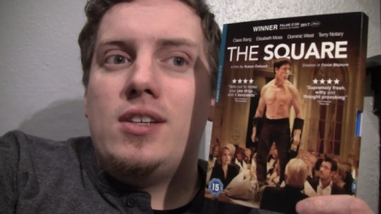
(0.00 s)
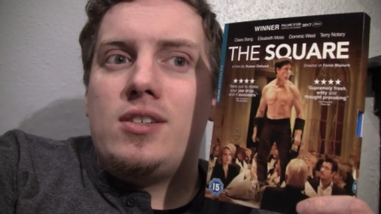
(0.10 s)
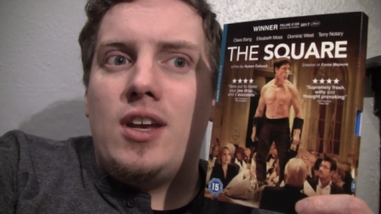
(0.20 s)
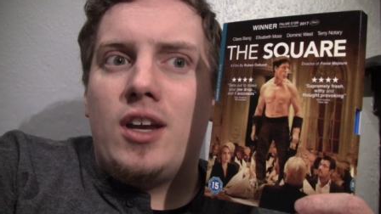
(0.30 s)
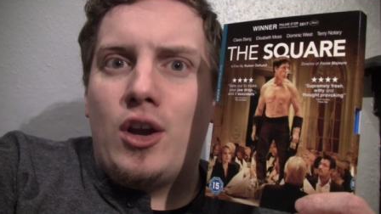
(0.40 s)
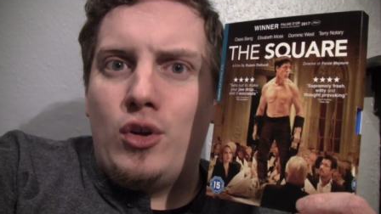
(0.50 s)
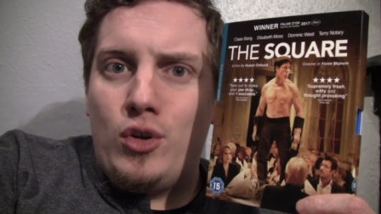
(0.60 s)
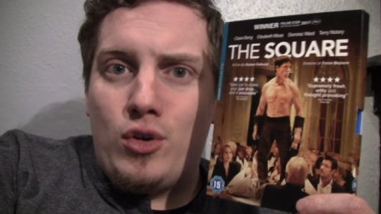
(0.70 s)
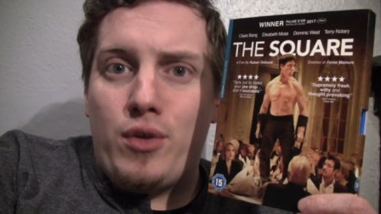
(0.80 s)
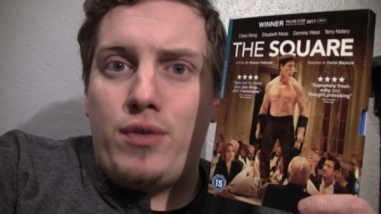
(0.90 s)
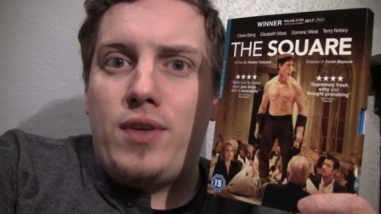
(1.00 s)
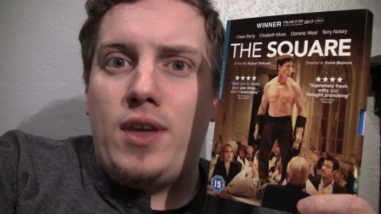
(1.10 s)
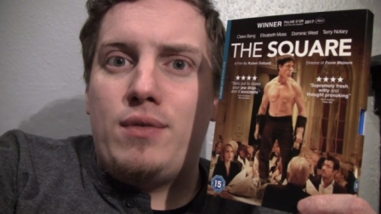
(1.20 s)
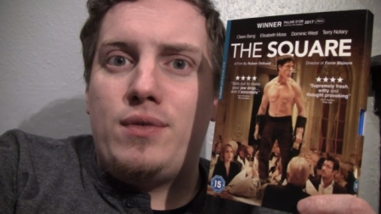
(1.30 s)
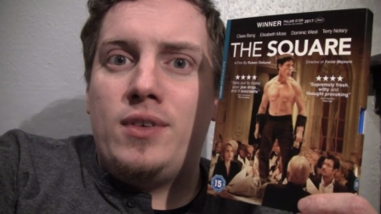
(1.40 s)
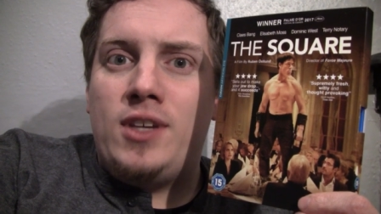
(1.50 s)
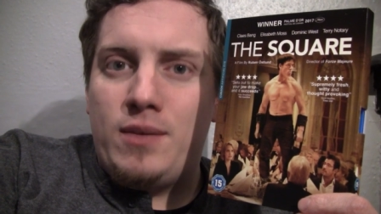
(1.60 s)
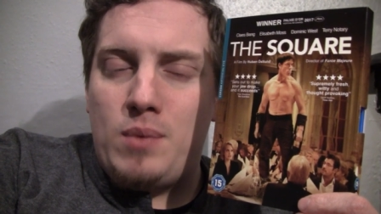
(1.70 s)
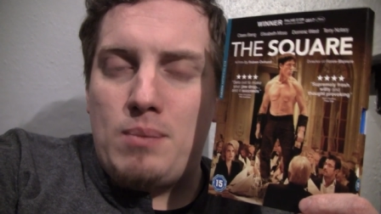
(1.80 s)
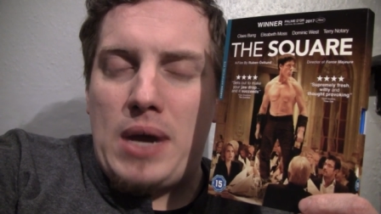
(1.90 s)
saying, I know you're the thief,
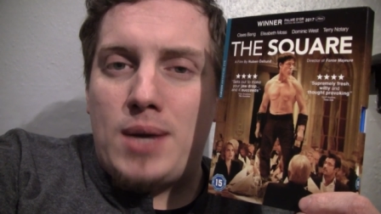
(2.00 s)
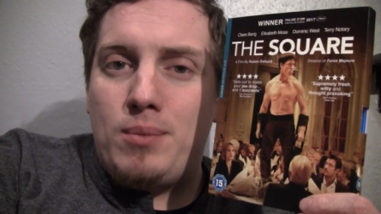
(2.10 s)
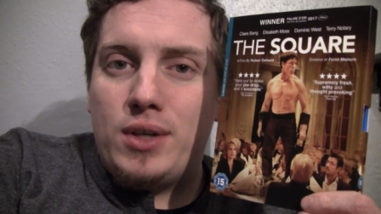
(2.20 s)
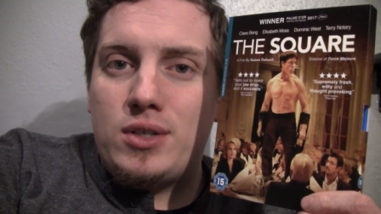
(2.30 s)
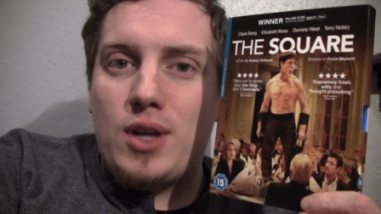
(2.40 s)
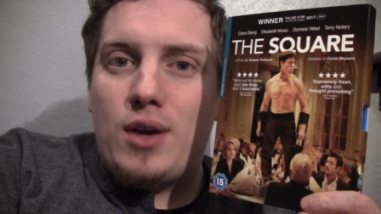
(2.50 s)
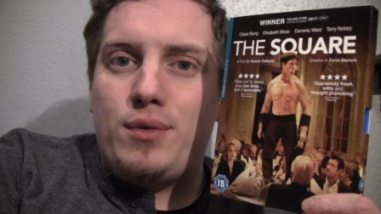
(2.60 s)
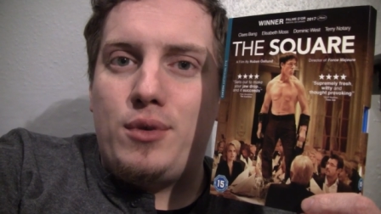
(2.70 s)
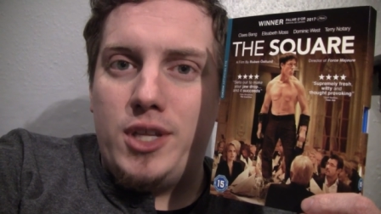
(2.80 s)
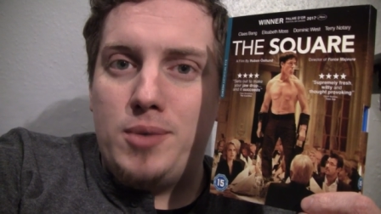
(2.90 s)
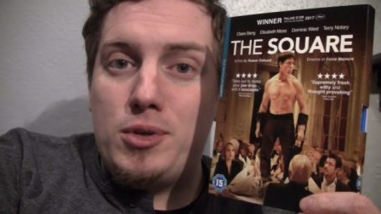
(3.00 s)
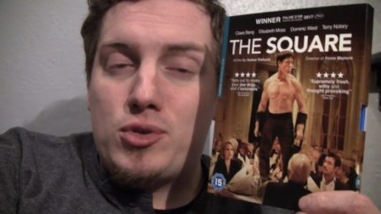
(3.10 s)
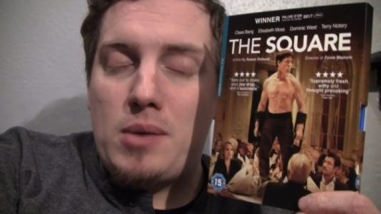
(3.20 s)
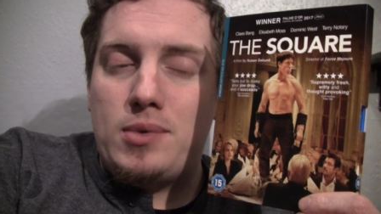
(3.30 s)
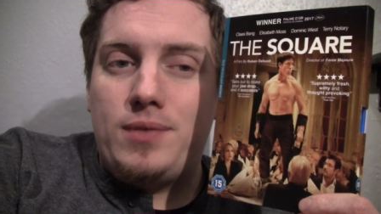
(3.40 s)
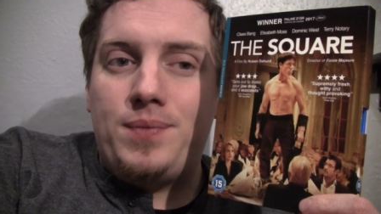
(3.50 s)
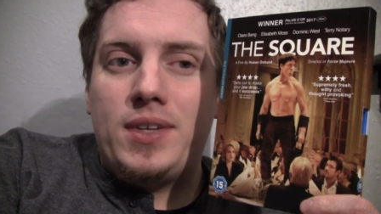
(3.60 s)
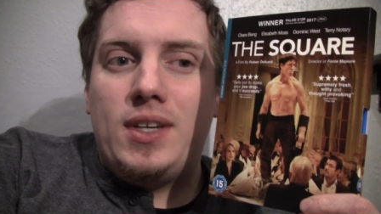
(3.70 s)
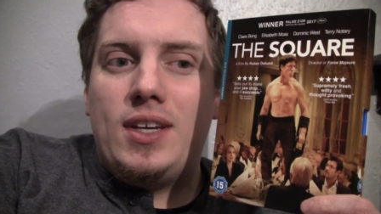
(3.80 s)
give me back my stuff or there'll be trouble.